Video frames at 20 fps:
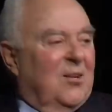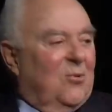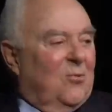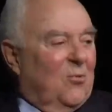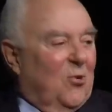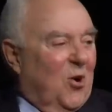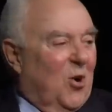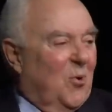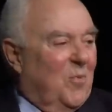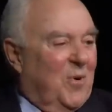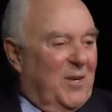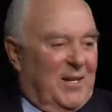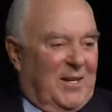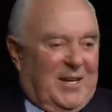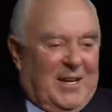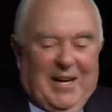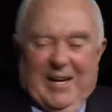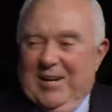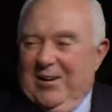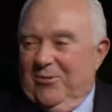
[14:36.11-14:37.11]
Roman
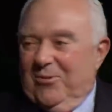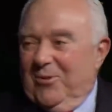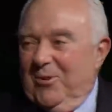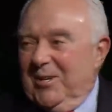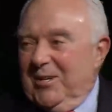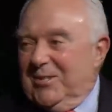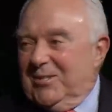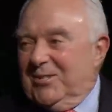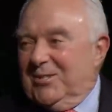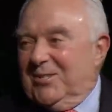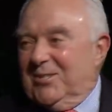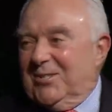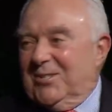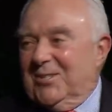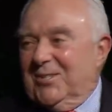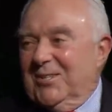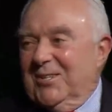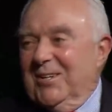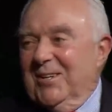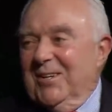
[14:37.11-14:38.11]

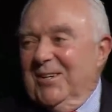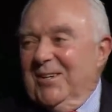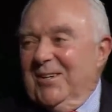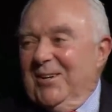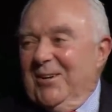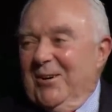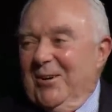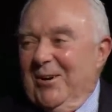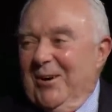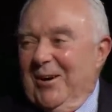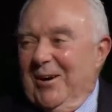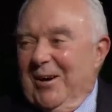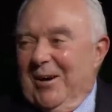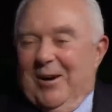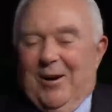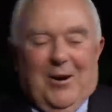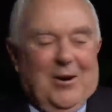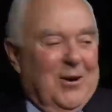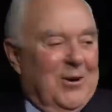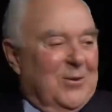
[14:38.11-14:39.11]
Catholics,
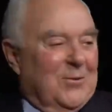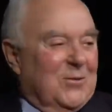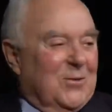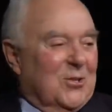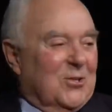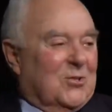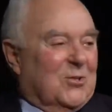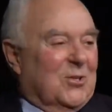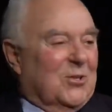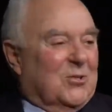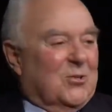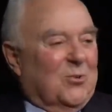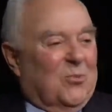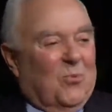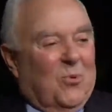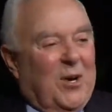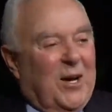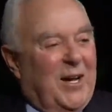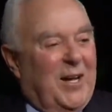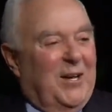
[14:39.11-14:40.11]
uh, this, this
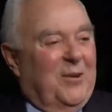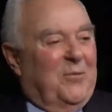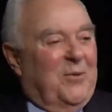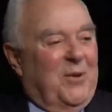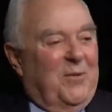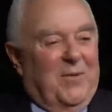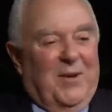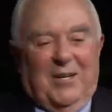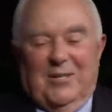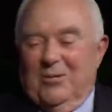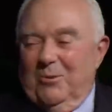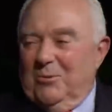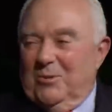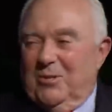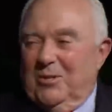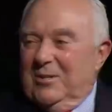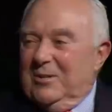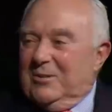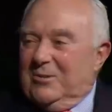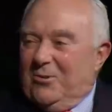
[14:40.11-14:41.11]
array of evangelists. It was
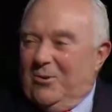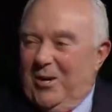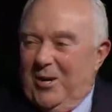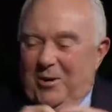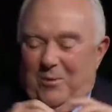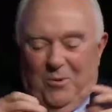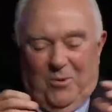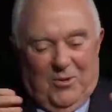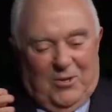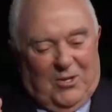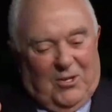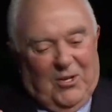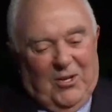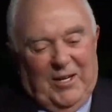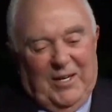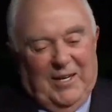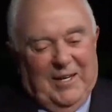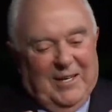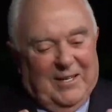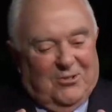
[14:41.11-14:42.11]
an incredible
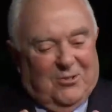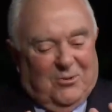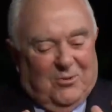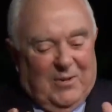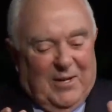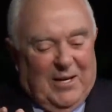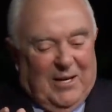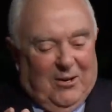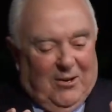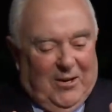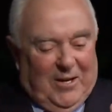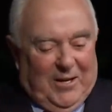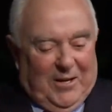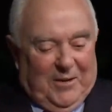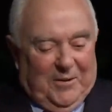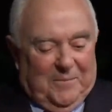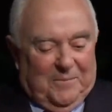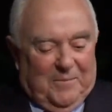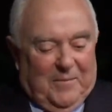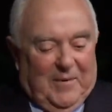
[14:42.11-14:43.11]
Clinton's
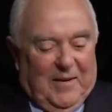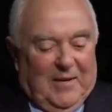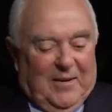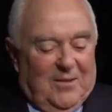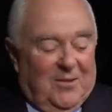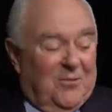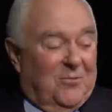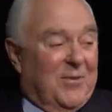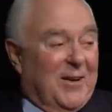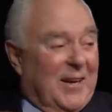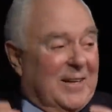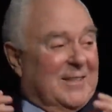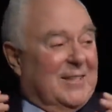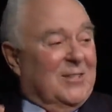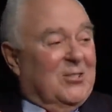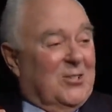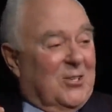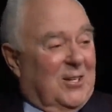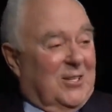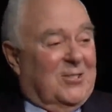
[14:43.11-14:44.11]
area. The fact that
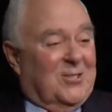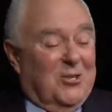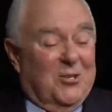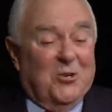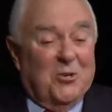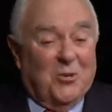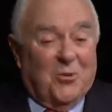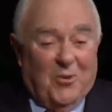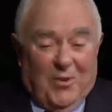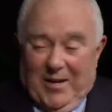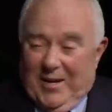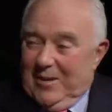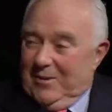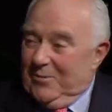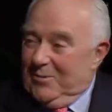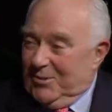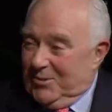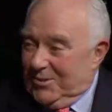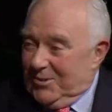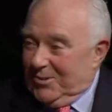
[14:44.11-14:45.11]
Johnson knew that
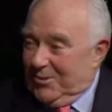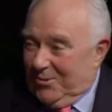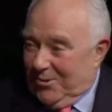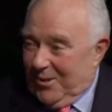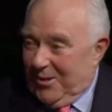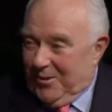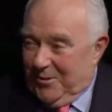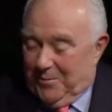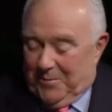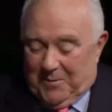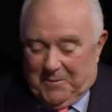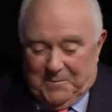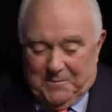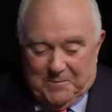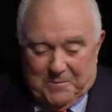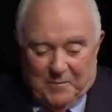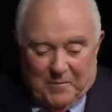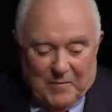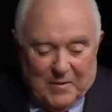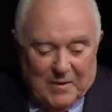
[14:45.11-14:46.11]
was incredible.
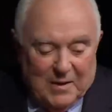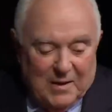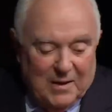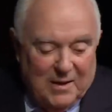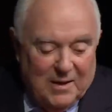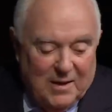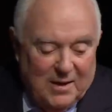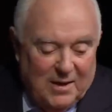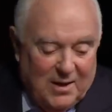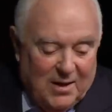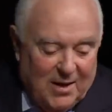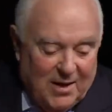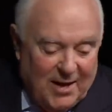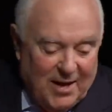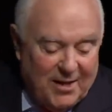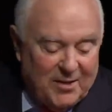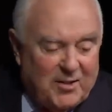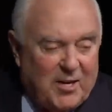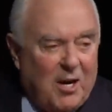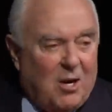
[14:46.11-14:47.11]

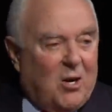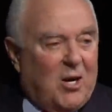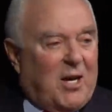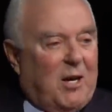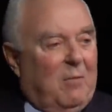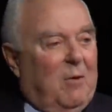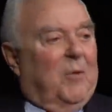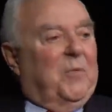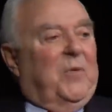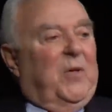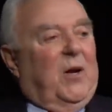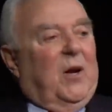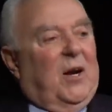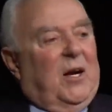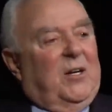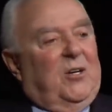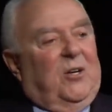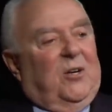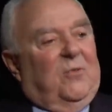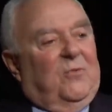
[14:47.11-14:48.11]
And Carey came up with the
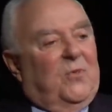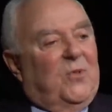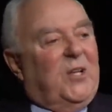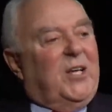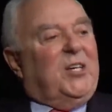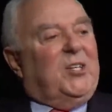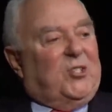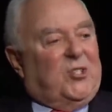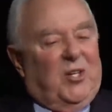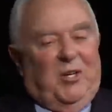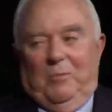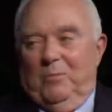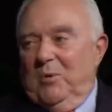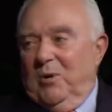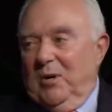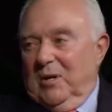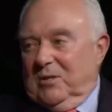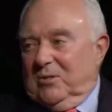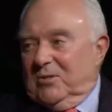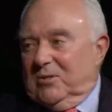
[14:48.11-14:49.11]
idea of leasing
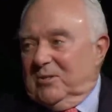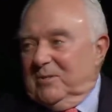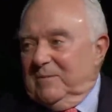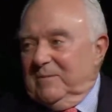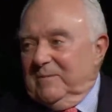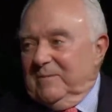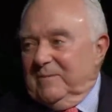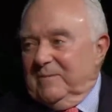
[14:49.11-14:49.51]
books,